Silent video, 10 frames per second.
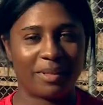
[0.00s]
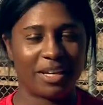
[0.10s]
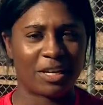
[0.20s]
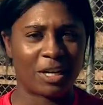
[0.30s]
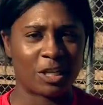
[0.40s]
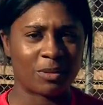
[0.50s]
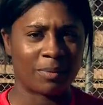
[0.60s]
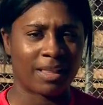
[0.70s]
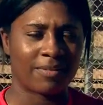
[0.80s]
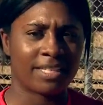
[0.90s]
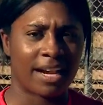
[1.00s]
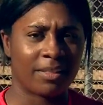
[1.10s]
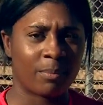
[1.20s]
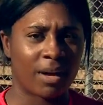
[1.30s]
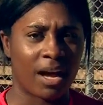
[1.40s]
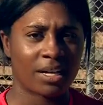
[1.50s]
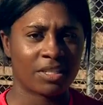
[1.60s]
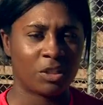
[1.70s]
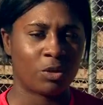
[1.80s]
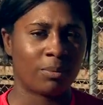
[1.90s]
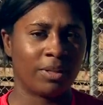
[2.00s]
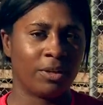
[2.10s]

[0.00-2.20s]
occurs from the left side of the box, and you normally